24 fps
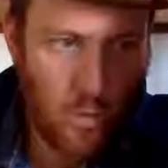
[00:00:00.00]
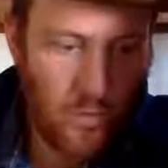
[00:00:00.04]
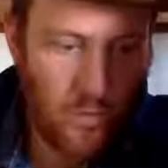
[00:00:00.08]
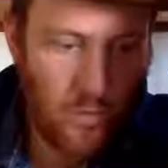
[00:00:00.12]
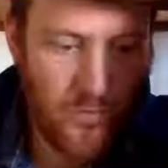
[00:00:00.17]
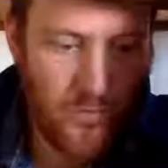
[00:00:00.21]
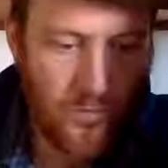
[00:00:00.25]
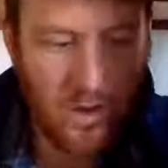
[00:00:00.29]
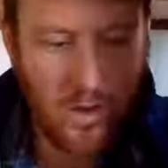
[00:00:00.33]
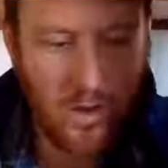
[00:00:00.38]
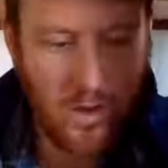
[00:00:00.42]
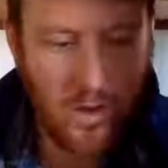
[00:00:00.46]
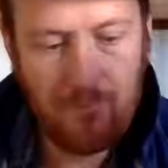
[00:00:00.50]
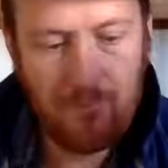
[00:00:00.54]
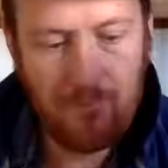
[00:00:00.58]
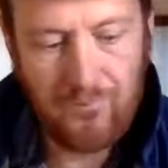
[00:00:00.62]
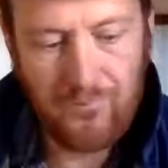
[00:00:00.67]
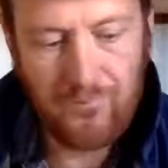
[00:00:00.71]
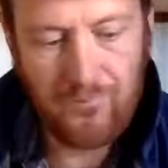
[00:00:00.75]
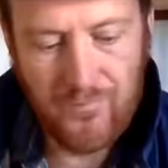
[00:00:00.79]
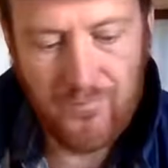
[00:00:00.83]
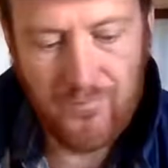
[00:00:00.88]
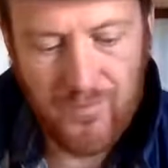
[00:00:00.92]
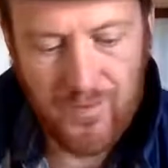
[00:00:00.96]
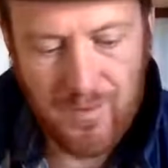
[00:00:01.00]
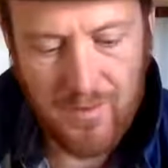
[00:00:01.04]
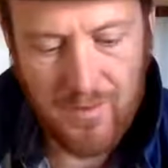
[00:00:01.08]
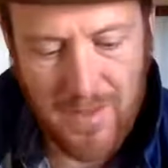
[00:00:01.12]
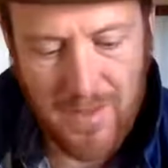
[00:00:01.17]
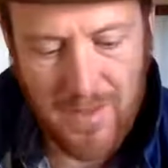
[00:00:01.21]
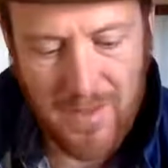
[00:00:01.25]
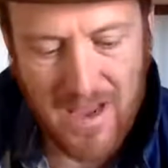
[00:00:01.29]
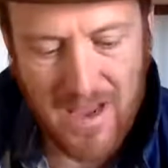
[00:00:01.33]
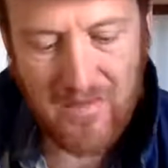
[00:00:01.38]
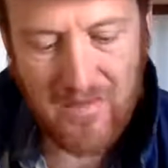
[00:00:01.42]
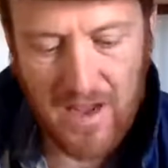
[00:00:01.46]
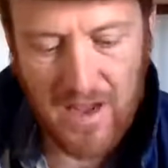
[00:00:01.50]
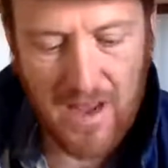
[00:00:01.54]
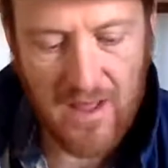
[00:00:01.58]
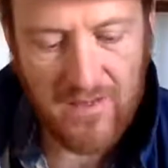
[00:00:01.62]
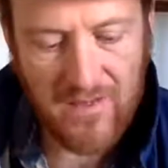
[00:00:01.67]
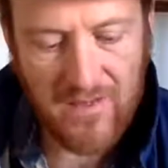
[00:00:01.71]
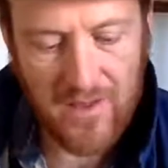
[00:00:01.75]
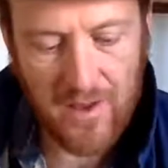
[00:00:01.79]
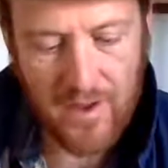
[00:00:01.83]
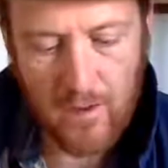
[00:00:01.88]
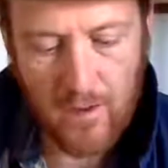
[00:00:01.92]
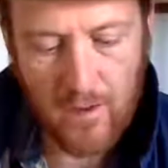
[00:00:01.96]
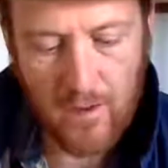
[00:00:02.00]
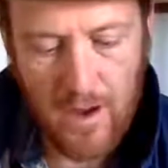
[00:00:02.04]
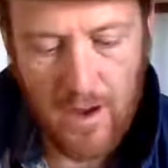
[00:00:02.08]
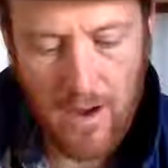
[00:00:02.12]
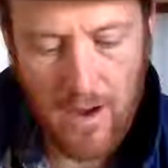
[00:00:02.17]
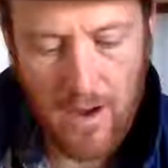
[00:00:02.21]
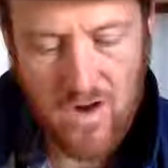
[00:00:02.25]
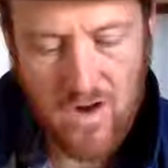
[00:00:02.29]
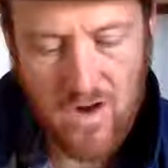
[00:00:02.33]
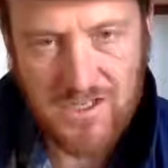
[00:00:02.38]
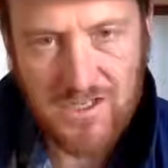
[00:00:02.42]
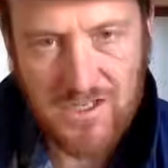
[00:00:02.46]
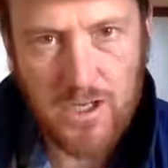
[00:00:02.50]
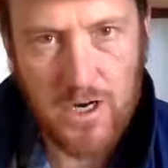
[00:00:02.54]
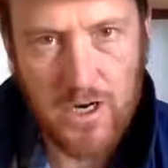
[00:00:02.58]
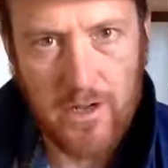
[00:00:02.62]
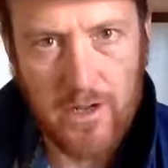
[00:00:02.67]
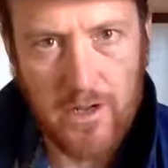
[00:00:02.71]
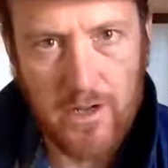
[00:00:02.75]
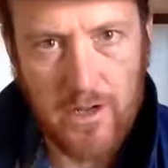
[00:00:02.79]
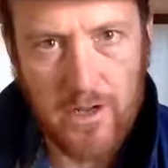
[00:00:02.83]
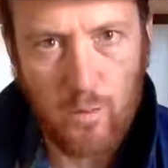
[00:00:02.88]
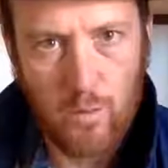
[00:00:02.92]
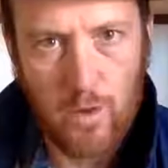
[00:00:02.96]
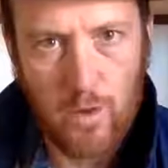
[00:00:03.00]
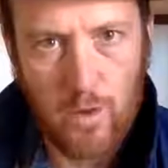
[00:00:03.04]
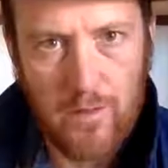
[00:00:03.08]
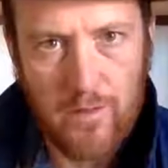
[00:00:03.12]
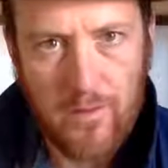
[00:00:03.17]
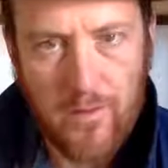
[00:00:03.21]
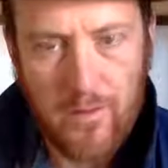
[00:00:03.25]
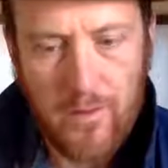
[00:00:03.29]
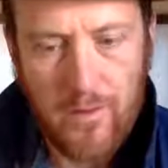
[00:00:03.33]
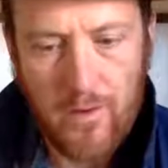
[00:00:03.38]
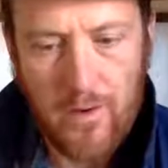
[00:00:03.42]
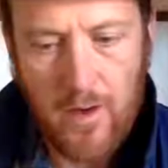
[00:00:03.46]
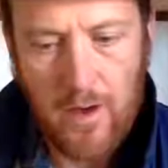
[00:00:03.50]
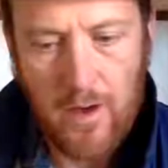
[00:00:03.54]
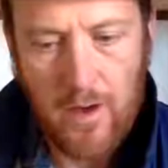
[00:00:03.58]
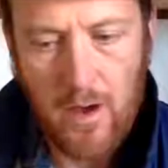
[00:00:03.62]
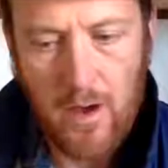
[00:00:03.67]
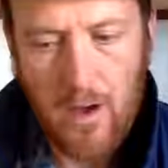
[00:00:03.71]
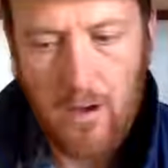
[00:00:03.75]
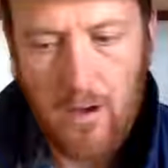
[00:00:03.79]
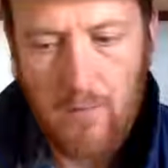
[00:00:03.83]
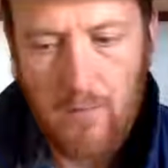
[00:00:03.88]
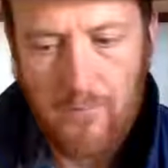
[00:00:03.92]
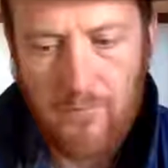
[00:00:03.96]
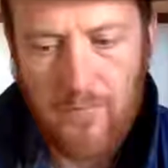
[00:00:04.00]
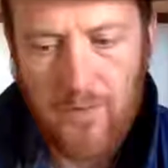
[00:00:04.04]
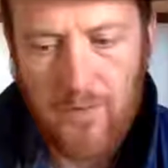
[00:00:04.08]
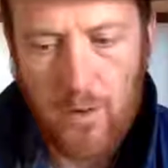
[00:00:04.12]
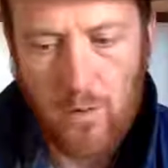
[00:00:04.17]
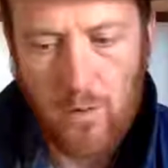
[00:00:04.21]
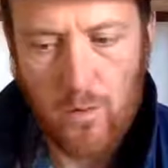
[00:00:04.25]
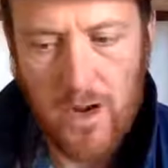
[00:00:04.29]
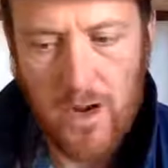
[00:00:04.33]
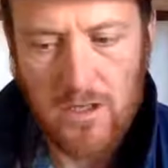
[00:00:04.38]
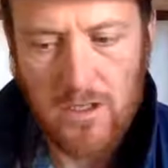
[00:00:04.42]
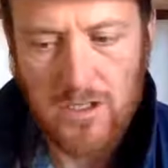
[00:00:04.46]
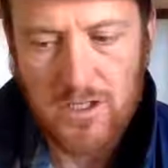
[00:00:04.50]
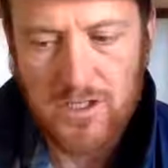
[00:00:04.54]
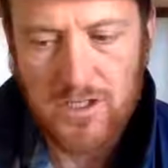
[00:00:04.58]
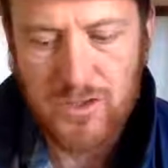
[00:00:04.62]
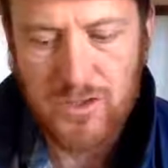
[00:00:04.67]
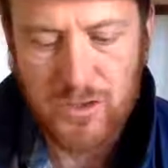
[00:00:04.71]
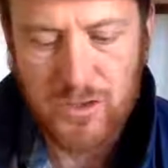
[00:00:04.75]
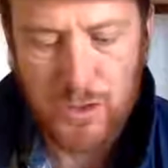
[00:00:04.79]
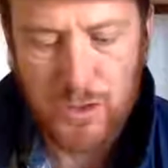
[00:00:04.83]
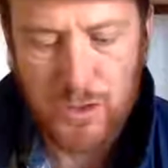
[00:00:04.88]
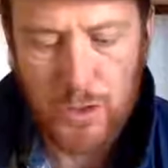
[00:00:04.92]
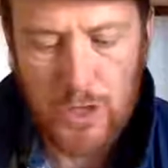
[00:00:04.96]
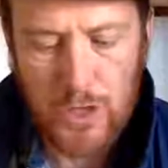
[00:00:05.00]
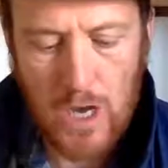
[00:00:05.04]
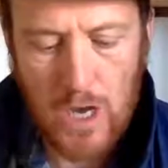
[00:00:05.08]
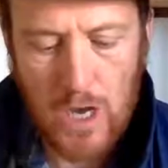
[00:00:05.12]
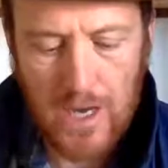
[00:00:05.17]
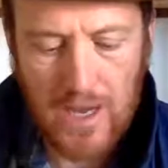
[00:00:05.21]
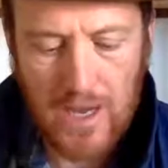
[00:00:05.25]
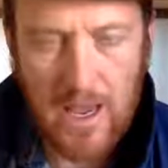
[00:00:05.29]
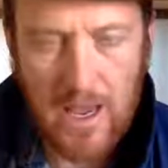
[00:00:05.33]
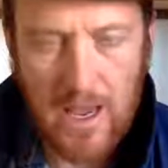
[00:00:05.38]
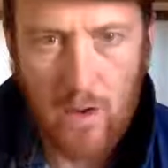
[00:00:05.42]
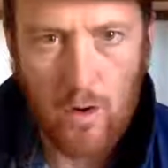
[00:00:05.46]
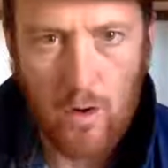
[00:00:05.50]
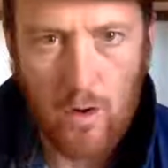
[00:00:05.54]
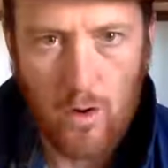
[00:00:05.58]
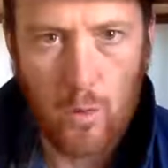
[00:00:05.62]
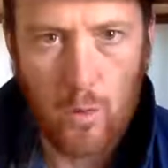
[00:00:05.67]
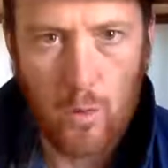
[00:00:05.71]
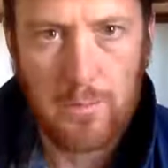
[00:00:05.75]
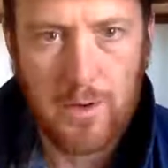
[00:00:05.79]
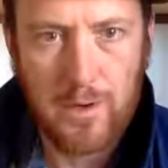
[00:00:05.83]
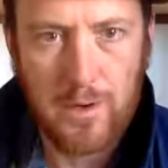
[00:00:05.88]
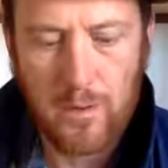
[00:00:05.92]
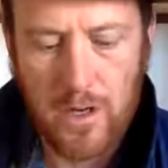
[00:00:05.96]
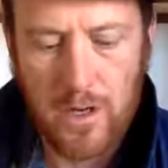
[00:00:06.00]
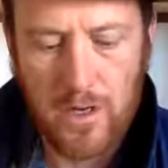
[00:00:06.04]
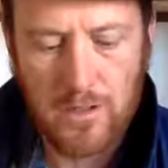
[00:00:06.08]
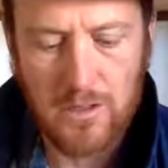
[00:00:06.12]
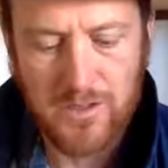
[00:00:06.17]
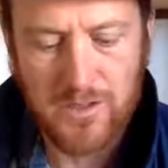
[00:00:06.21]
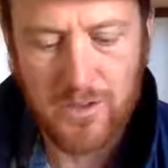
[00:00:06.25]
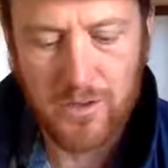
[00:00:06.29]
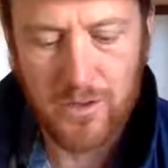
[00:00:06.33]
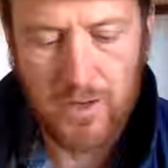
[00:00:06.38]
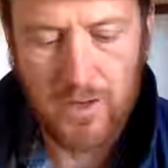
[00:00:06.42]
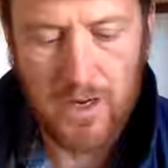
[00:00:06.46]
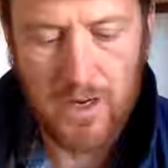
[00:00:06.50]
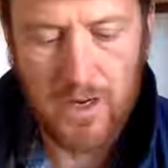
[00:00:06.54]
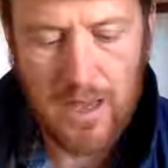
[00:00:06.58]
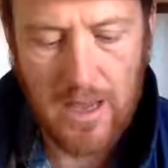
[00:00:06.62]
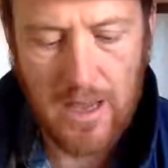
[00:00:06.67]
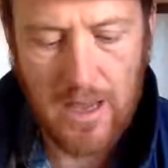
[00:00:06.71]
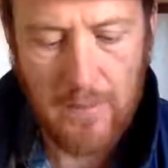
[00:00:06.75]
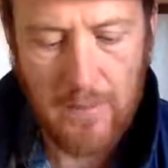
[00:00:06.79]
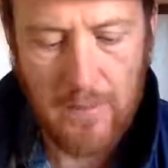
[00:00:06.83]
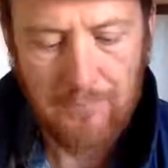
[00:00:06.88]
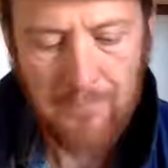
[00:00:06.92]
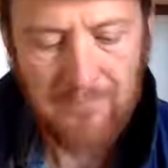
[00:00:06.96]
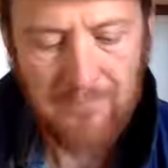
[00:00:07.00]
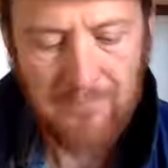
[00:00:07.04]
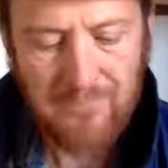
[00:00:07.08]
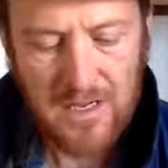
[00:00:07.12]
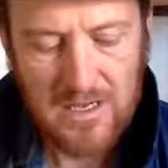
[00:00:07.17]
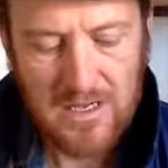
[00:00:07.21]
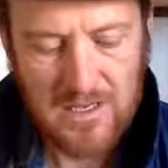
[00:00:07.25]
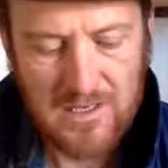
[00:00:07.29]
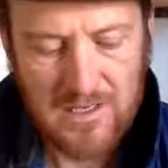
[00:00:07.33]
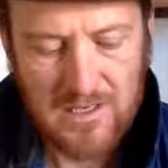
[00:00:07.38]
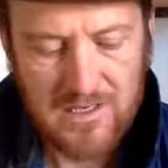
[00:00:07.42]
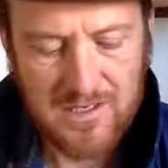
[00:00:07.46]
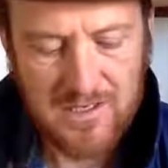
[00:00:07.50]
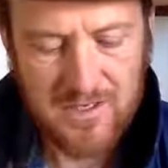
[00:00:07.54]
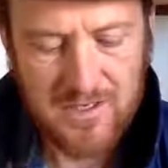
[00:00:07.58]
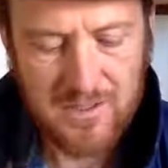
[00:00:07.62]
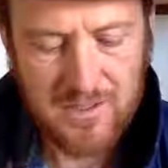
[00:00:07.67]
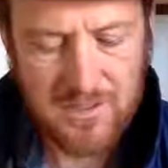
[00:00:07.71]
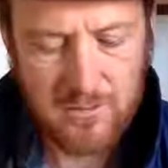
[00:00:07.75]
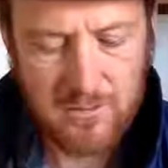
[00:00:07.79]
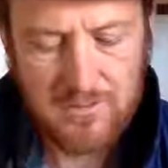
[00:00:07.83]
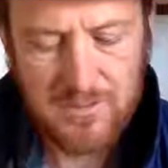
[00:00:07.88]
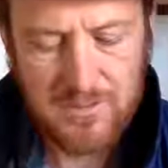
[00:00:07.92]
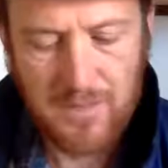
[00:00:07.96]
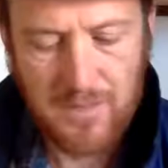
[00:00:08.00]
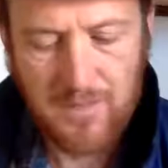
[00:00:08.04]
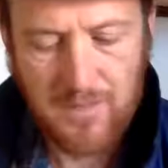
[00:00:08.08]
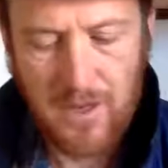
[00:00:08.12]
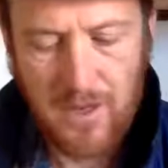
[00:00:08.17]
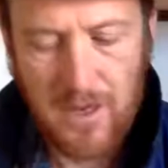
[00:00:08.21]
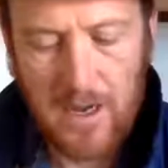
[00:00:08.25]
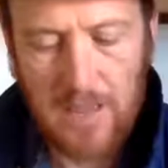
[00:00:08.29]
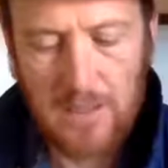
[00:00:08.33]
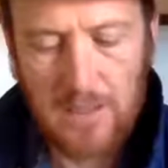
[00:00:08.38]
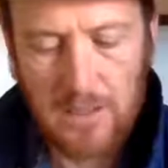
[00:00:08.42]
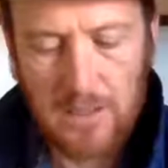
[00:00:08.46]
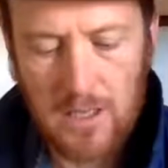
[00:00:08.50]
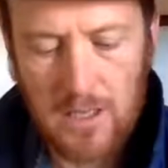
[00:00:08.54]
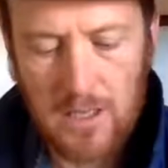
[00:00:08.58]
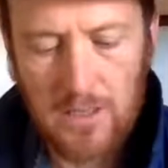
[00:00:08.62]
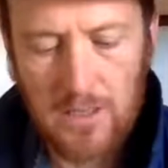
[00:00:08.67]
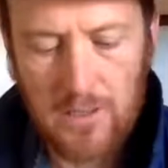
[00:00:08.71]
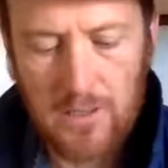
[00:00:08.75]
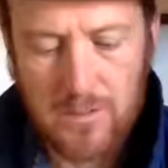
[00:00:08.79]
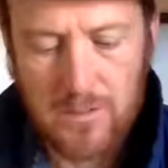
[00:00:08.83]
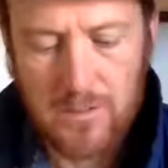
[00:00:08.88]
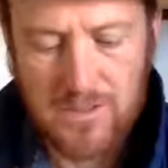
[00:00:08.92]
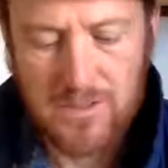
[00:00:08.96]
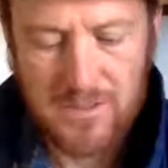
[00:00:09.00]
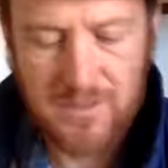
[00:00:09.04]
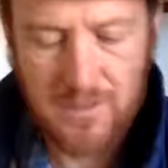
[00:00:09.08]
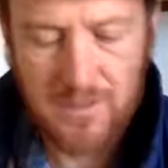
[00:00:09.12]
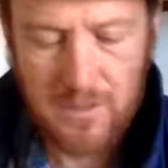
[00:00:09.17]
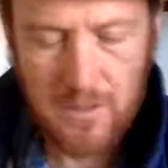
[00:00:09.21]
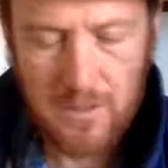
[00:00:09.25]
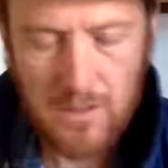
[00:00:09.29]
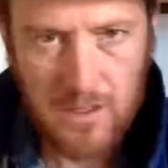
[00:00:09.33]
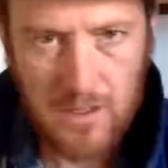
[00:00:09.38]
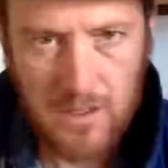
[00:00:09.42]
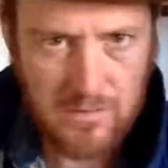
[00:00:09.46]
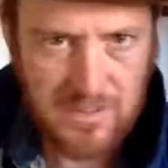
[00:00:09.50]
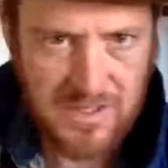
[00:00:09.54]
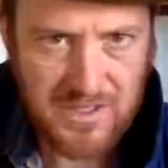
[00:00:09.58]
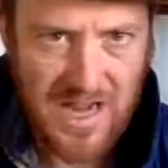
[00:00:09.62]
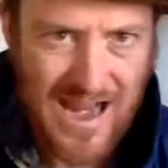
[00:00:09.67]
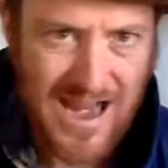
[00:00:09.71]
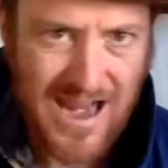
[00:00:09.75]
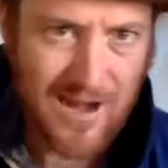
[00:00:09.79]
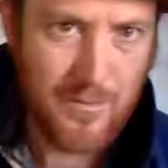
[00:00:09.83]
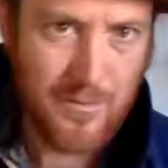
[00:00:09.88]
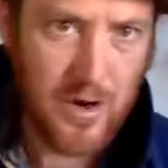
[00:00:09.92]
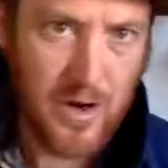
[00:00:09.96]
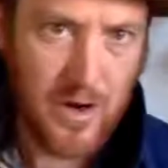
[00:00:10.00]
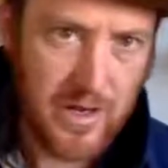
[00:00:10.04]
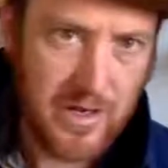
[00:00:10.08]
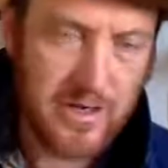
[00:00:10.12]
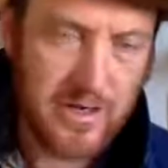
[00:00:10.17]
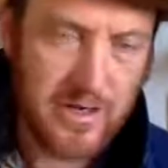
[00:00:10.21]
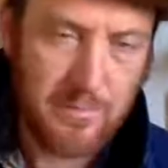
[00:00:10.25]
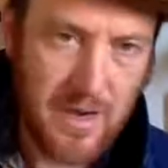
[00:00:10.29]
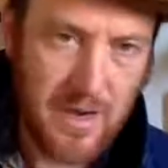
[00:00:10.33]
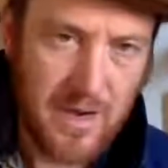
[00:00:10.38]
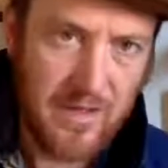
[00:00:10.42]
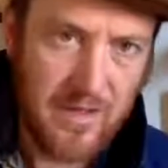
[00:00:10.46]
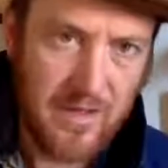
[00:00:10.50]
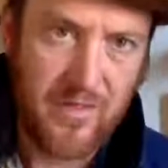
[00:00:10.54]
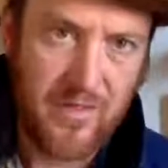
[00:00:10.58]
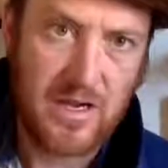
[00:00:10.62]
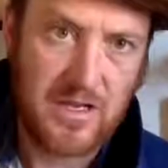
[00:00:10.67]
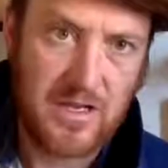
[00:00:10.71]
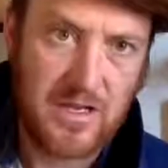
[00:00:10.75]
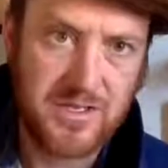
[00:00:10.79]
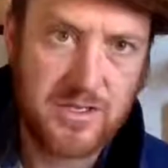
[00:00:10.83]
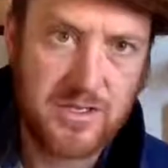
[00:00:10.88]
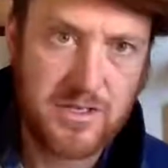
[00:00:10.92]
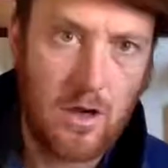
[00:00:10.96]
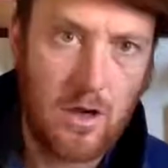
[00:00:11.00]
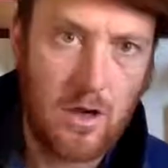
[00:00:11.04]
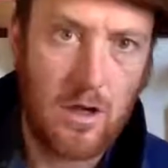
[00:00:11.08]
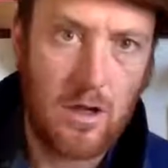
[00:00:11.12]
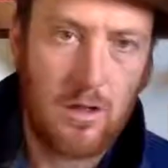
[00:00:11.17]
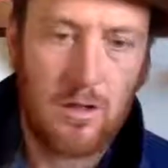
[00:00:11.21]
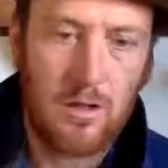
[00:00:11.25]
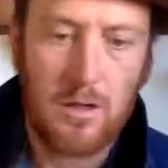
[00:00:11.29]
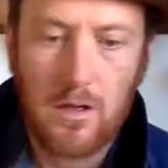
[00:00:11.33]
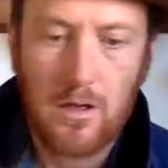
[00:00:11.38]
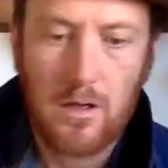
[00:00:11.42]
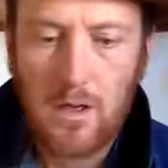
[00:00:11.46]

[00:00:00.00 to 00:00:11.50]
the main thing I think I'm frustrated with that writers just do not get, or would-be writers do not get, is something I luckily was hammered into my thick skull